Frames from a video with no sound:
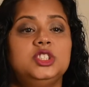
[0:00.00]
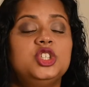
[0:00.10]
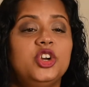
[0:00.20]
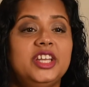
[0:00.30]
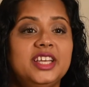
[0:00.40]

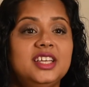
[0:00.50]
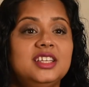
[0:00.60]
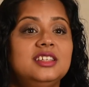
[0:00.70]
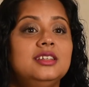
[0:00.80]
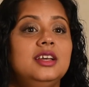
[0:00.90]
join
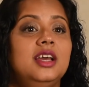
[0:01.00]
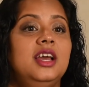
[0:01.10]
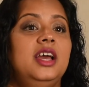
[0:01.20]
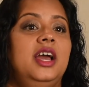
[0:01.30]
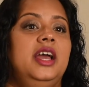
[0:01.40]
in
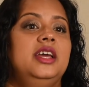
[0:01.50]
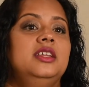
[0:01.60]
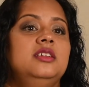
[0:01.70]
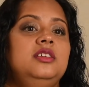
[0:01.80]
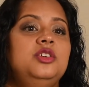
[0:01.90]

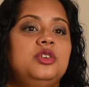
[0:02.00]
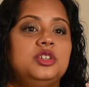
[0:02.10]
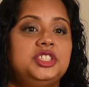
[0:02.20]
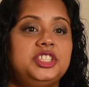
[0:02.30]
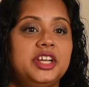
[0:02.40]
and, you
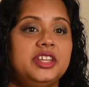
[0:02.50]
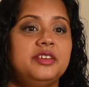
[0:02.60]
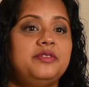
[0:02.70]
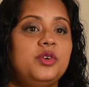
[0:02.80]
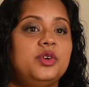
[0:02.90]
know, share
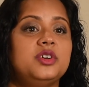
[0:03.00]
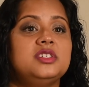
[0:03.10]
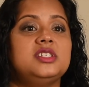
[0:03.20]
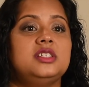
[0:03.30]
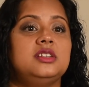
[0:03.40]
their
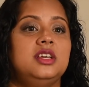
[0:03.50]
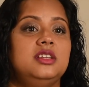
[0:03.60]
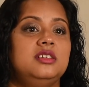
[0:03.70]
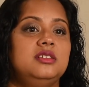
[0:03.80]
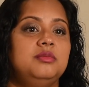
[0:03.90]
photos and